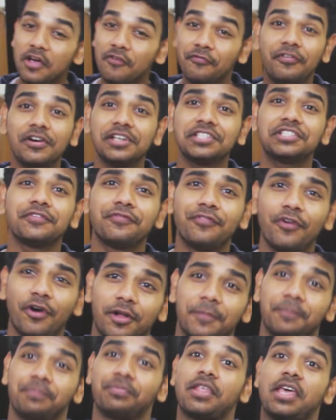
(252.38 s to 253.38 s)
First of
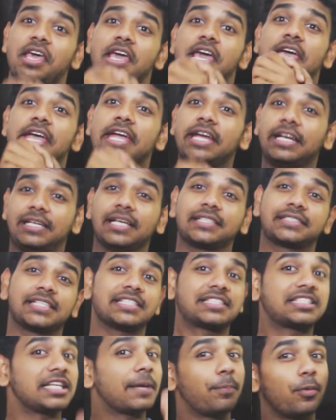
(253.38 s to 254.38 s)
all, it
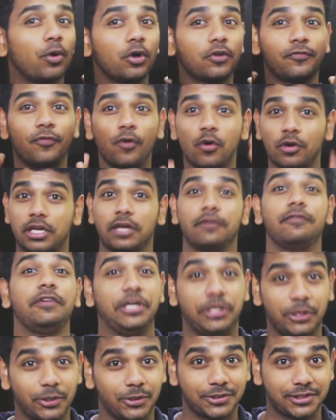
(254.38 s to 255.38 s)
doesn't support 4K
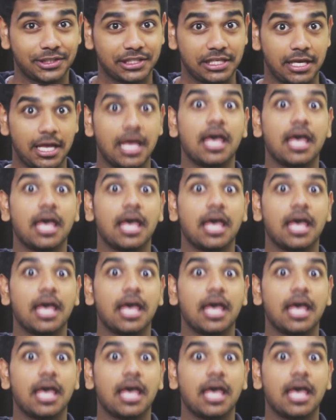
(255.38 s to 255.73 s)
videos.